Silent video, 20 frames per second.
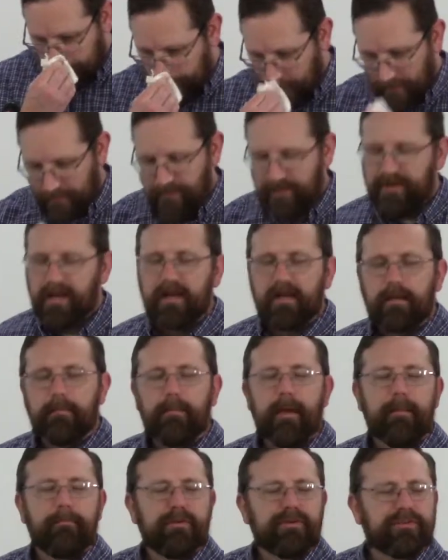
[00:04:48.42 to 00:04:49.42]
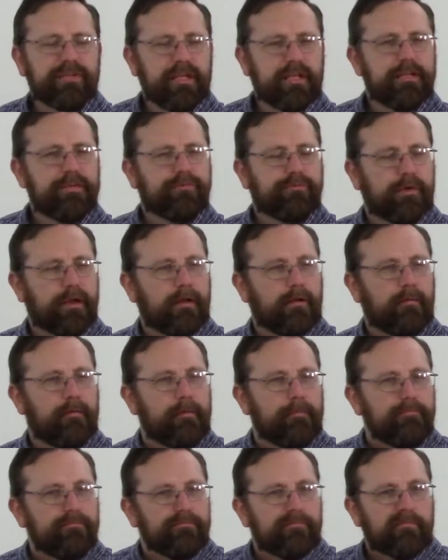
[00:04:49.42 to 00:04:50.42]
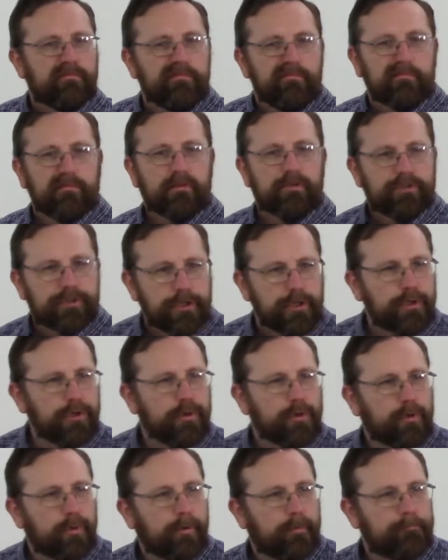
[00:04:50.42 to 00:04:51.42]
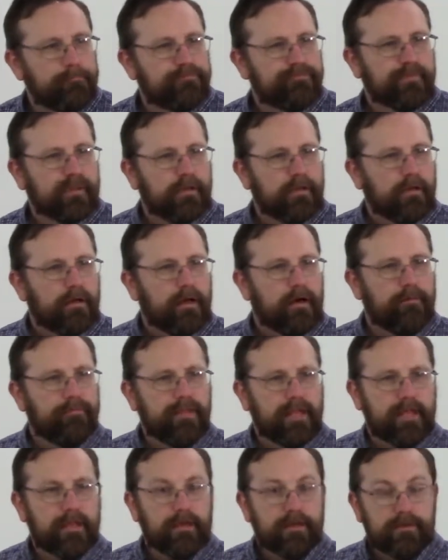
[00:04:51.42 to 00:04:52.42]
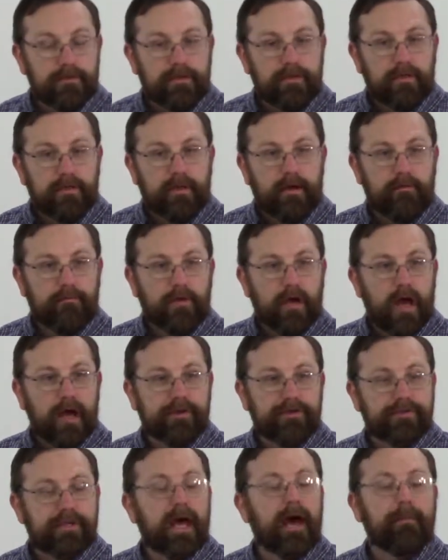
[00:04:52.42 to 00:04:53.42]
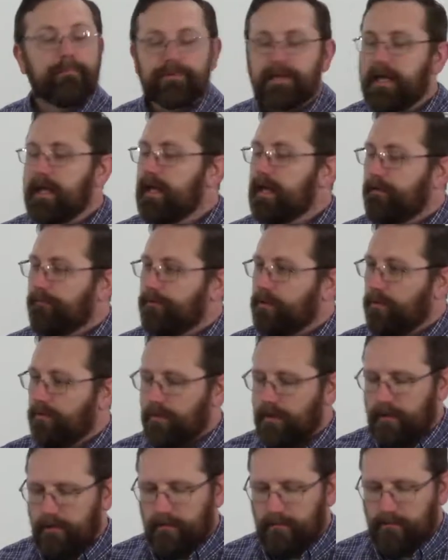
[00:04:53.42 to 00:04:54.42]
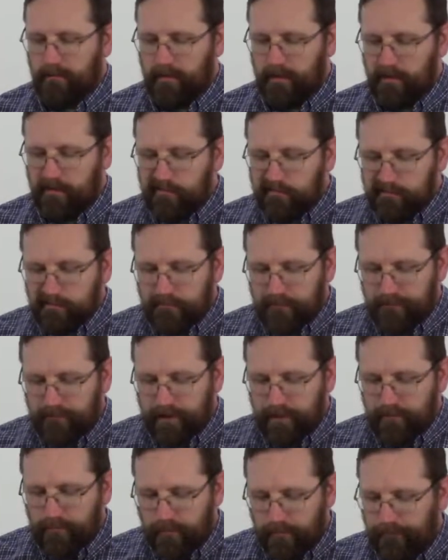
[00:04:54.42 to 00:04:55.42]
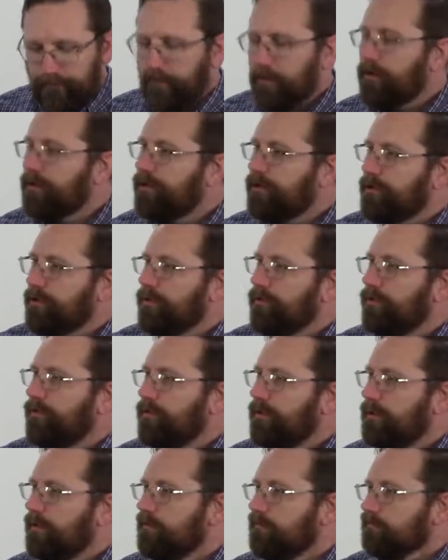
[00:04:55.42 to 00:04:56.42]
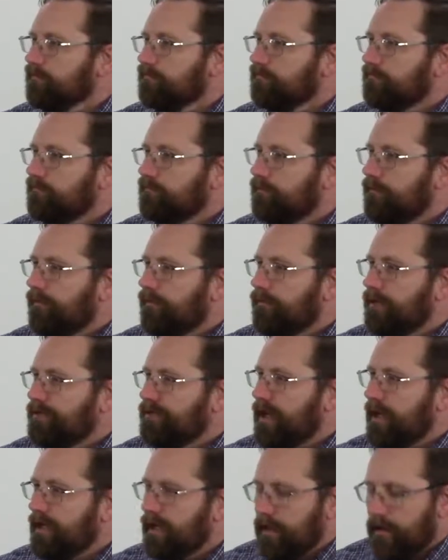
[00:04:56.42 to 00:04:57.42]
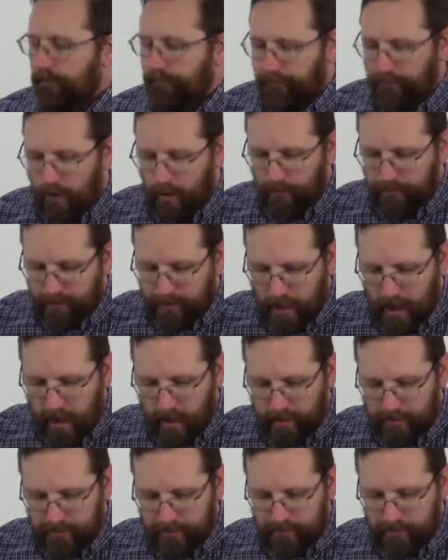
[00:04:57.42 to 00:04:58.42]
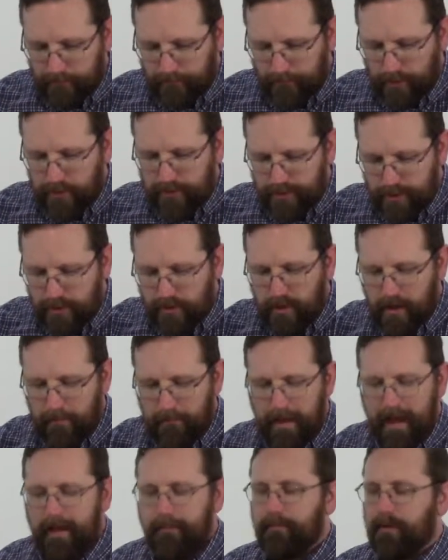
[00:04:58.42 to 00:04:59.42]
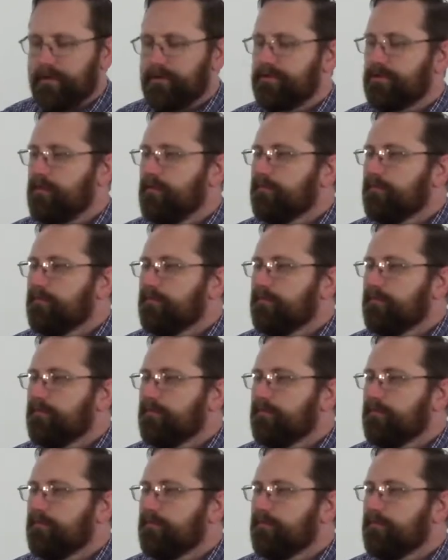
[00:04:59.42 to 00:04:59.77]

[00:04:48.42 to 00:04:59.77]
in the Ten Commandments to Israel. Two of the of God's top ten, if you will, refer to this idea of false gods. The first two commandments